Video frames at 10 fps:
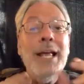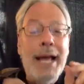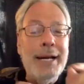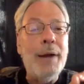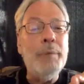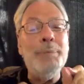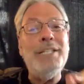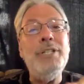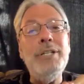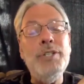And I will be
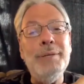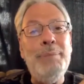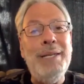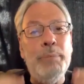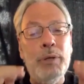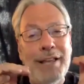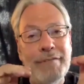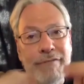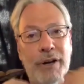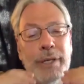teaching people a
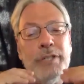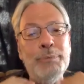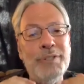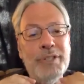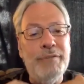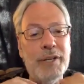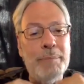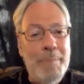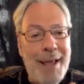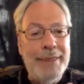very specific
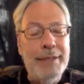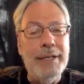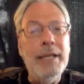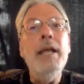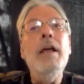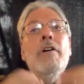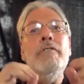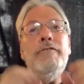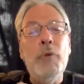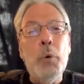method
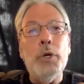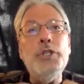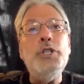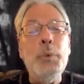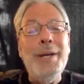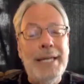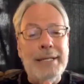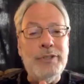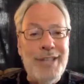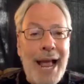for doing
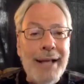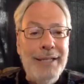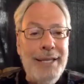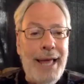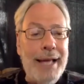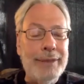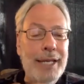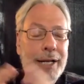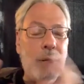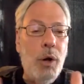exactly that
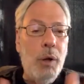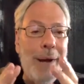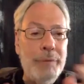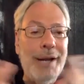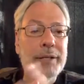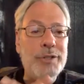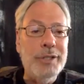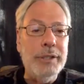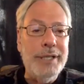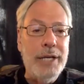I call my
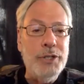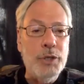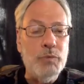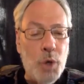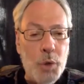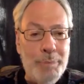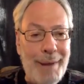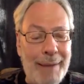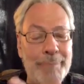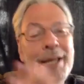reconciliation
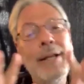roadmap,